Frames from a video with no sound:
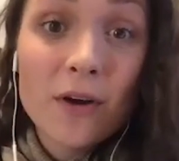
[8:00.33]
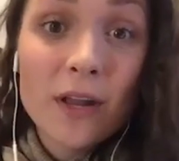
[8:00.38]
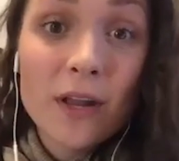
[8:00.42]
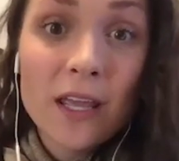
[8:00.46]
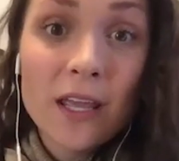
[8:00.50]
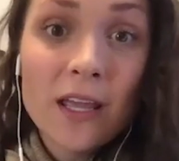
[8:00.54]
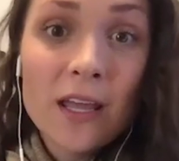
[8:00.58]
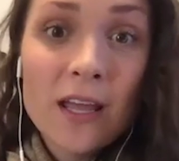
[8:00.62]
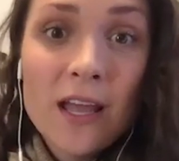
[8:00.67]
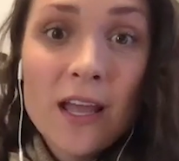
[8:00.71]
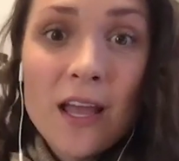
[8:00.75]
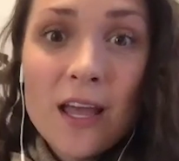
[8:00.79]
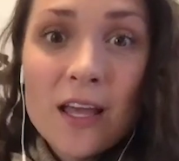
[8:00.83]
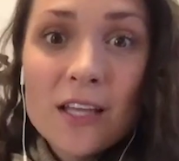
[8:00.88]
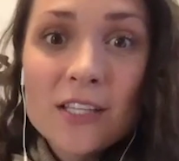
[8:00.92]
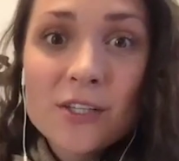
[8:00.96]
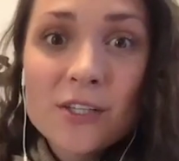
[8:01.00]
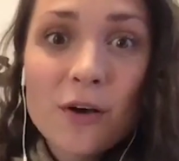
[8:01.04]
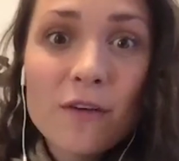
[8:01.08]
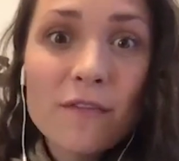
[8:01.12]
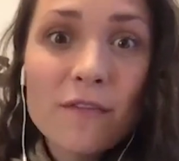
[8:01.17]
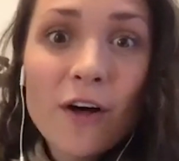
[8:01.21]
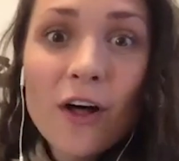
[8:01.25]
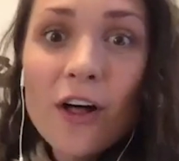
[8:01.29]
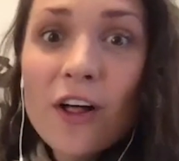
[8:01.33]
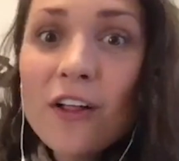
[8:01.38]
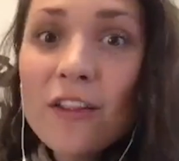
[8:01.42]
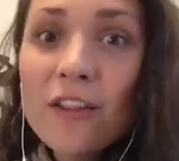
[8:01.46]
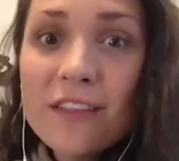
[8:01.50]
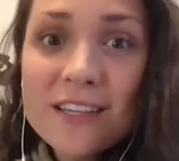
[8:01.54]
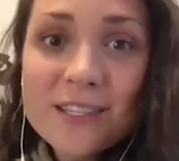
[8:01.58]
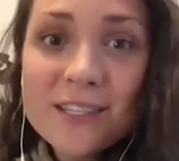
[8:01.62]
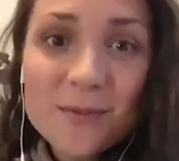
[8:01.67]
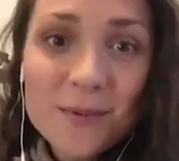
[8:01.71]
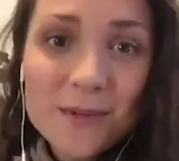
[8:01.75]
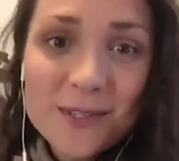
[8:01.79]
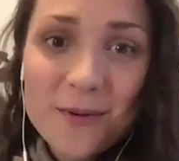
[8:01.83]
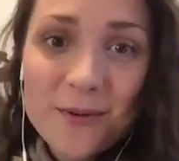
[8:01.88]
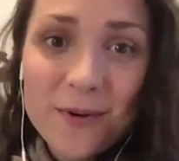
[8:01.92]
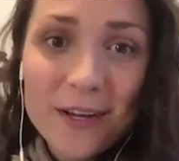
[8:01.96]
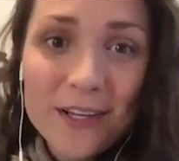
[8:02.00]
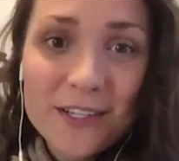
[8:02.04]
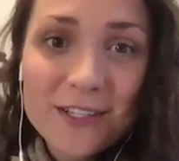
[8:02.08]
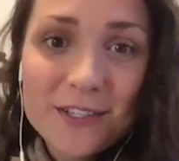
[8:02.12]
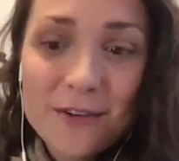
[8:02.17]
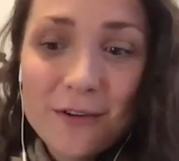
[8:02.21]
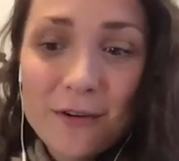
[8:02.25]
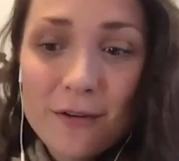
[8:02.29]
Yeah. So if all this was going
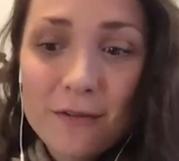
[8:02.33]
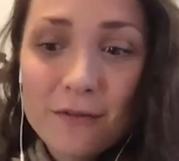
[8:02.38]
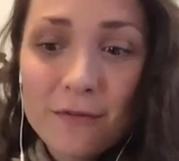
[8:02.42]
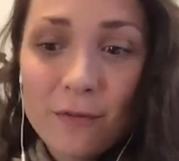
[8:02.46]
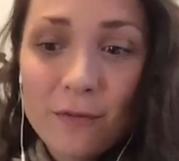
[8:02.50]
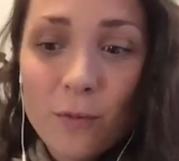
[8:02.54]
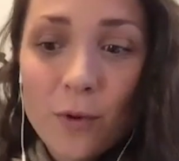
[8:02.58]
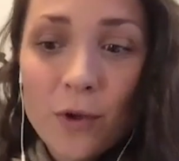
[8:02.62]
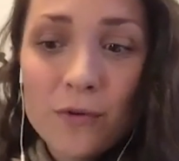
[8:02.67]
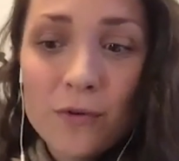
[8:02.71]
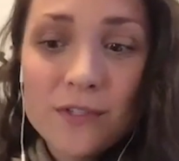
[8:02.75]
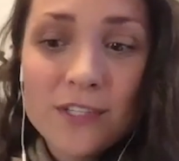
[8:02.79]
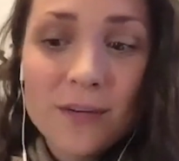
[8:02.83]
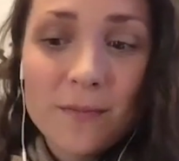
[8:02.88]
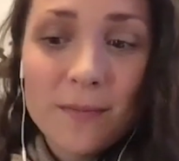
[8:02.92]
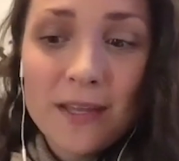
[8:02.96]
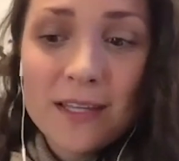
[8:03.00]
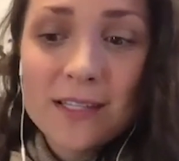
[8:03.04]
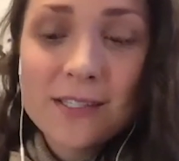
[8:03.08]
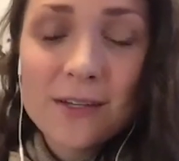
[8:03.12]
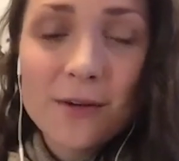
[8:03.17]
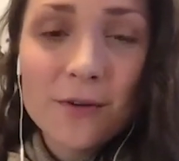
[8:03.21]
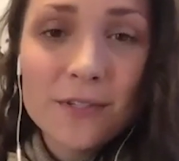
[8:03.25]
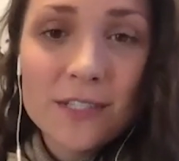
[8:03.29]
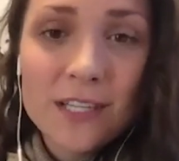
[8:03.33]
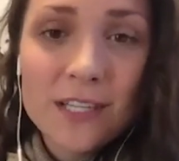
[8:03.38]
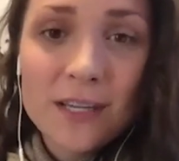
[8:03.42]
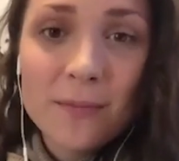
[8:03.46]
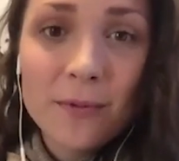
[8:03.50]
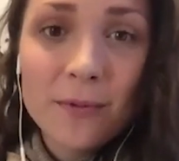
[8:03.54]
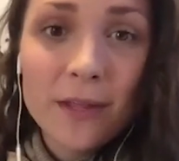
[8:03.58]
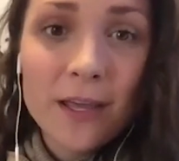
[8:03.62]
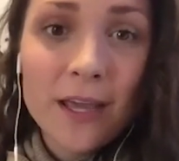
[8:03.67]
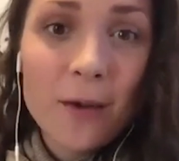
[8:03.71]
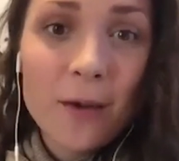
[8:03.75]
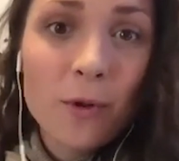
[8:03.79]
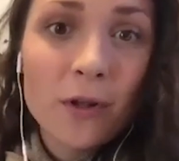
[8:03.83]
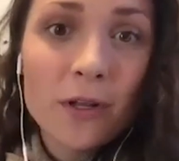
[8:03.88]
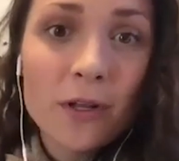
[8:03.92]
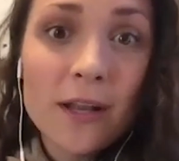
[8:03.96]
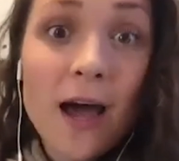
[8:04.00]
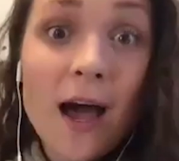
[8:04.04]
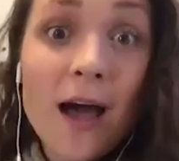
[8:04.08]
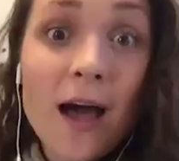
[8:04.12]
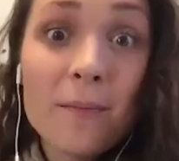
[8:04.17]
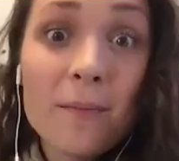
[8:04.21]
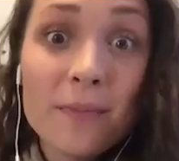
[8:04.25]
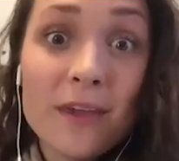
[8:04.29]
to have wounded me so deeply, it will
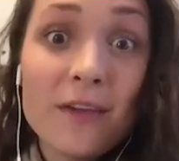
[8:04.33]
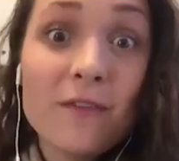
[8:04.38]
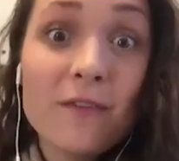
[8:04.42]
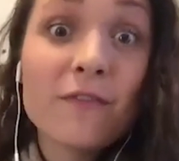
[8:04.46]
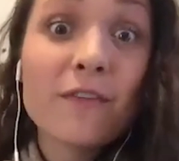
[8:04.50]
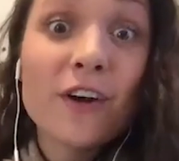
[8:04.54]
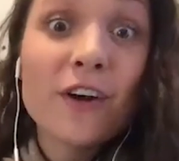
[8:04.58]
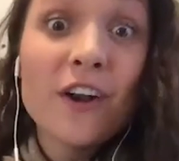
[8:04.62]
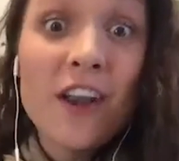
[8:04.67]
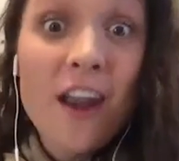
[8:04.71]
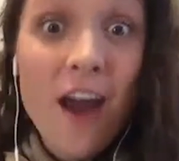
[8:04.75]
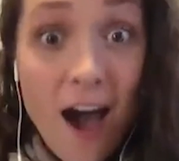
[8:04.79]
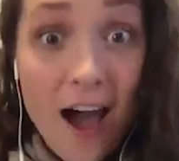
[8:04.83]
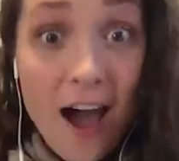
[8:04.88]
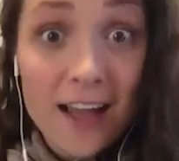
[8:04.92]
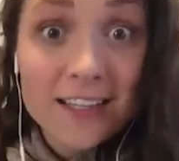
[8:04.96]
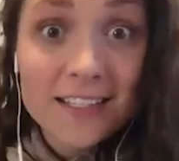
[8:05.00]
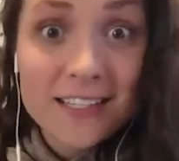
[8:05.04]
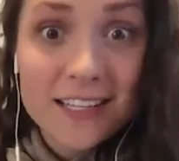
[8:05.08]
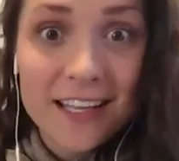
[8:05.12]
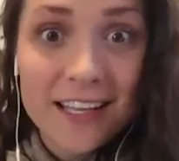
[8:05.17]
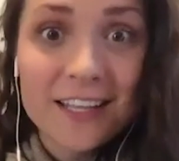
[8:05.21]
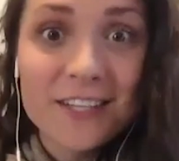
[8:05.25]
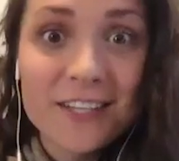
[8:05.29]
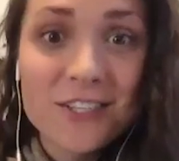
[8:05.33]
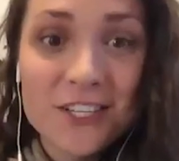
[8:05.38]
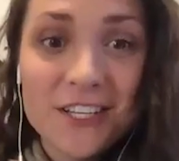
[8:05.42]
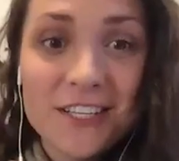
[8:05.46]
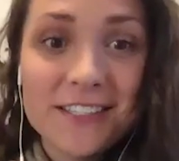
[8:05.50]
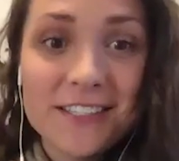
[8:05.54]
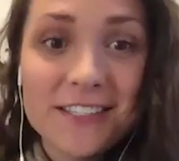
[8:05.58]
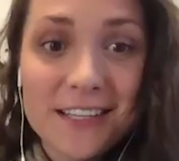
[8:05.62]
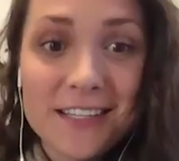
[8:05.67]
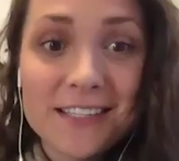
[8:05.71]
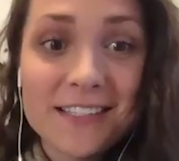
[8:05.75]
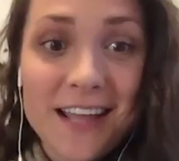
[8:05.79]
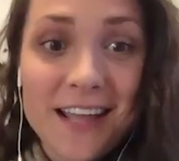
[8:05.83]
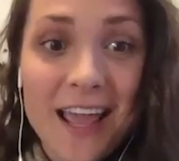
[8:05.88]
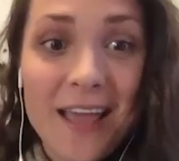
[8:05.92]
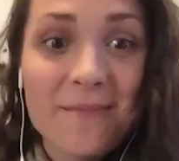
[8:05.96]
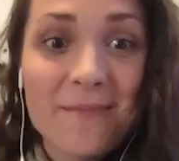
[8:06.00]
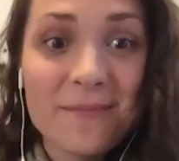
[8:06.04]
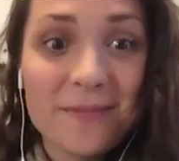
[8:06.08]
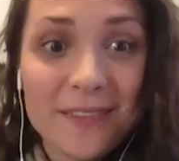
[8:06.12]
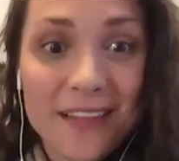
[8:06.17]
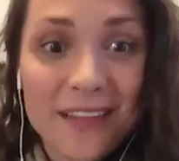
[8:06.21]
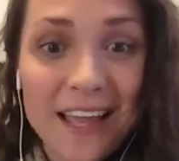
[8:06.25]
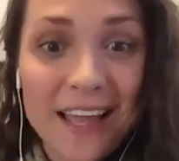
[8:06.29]
not be for naught in Jesus' mm-hmm. name. Mm-hmm.
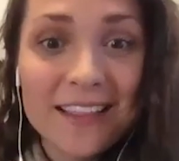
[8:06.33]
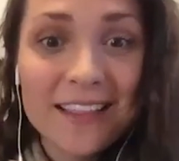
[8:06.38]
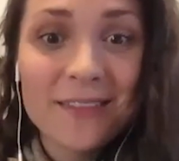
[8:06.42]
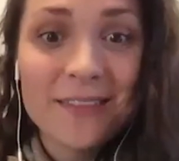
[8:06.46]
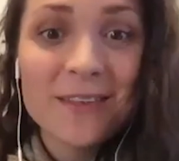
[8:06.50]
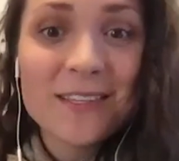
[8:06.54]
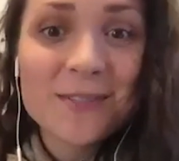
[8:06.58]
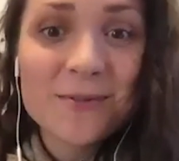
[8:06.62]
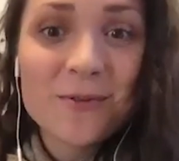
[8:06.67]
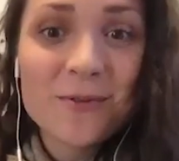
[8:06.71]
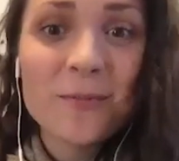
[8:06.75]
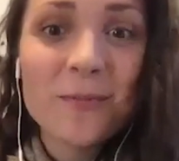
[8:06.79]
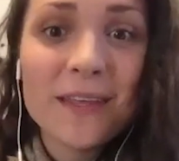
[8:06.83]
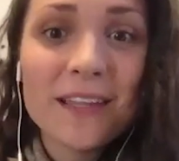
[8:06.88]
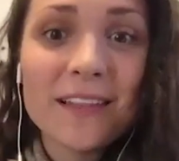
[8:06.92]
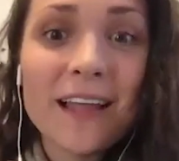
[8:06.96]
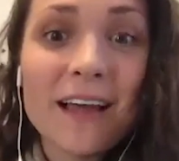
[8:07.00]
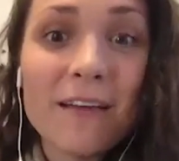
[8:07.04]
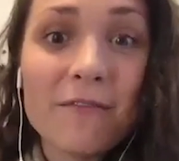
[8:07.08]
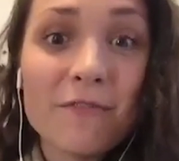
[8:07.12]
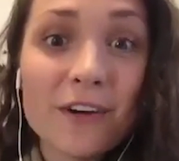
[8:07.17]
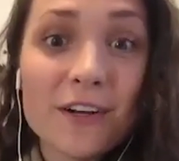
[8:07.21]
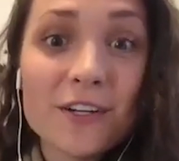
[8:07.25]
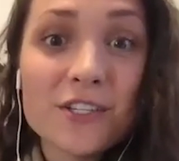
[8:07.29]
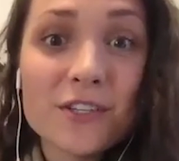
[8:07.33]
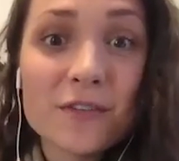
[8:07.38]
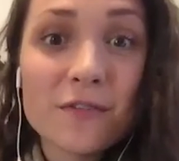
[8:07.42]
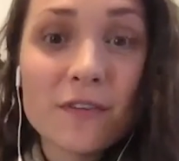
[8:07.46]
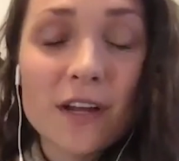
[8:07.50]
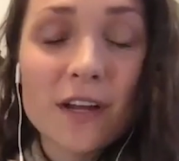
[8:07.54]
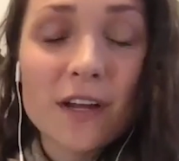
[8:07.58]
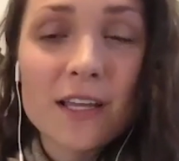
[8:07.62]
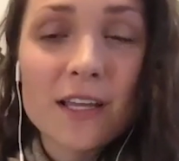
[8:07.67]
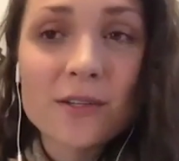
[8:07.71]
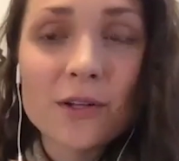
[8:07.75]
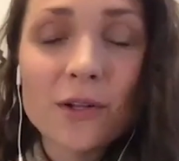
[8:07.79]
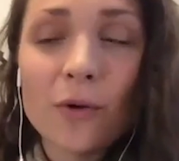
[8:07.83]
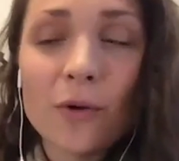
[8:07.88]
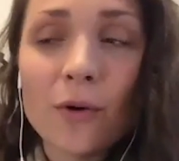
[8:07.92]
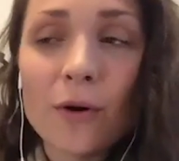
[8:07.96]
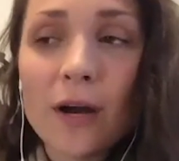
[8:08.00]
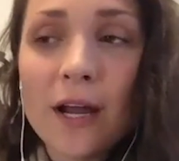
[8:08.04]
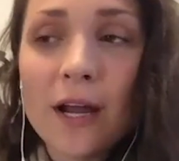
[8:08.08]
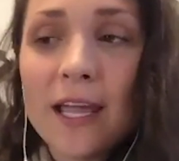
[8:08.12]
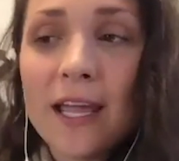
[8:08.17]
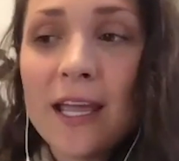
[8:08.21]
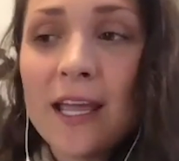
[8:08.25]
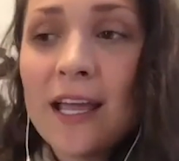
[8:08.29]
Like this will be leveraged for his
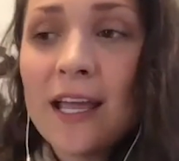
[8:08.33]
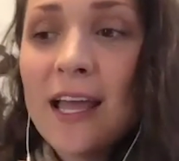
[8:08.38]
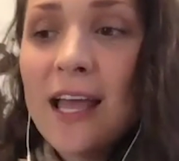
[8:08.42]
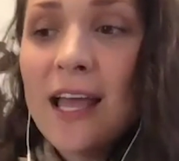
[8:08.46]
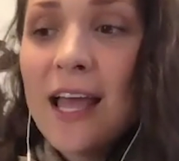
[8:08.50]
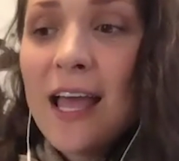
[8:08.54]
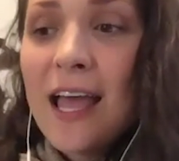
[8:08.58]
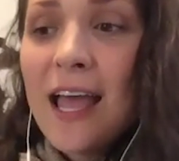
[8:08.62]
glory. Yeah.